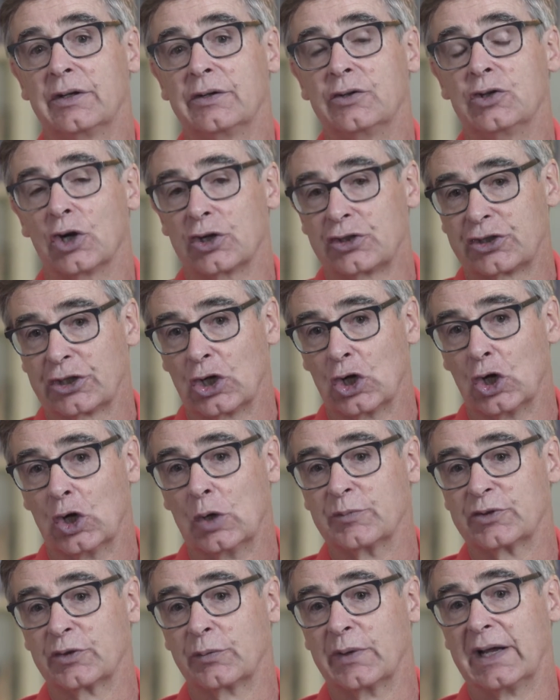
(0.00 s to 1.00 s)
nursing
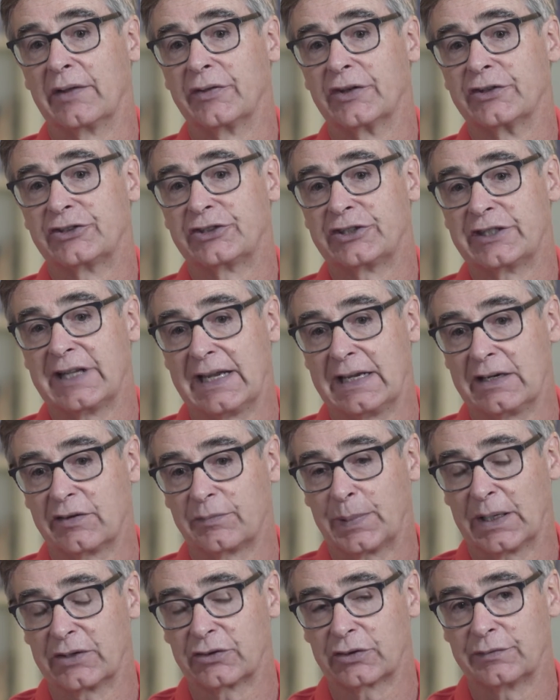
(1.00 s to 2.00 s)
homes around the state
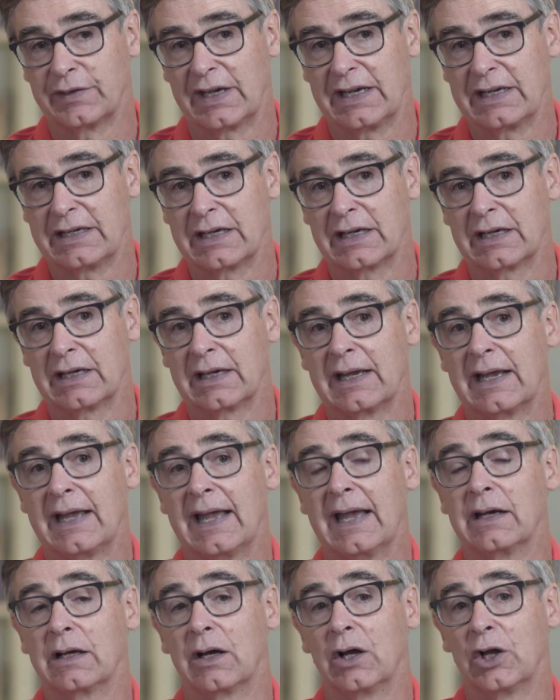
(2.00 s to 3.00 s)
of Pennsylvania
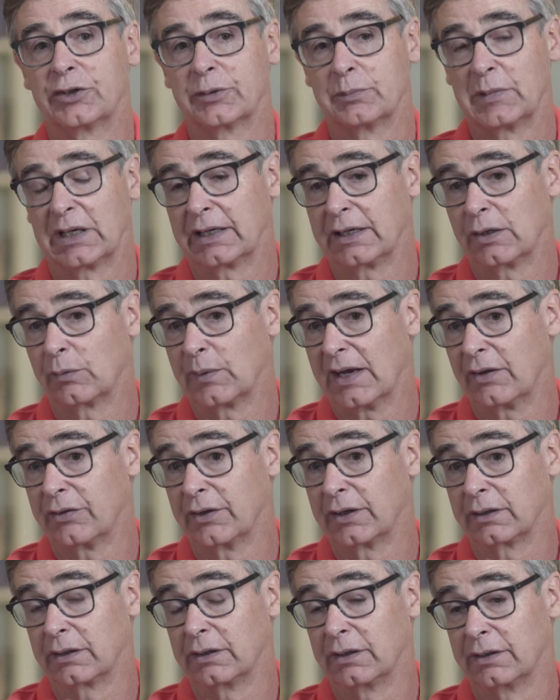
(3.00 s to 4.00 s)
and ultimately around
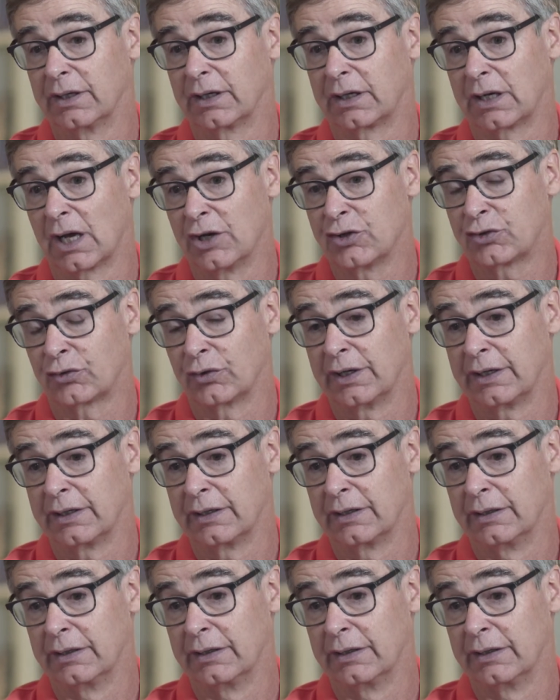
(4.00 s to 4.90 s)
the country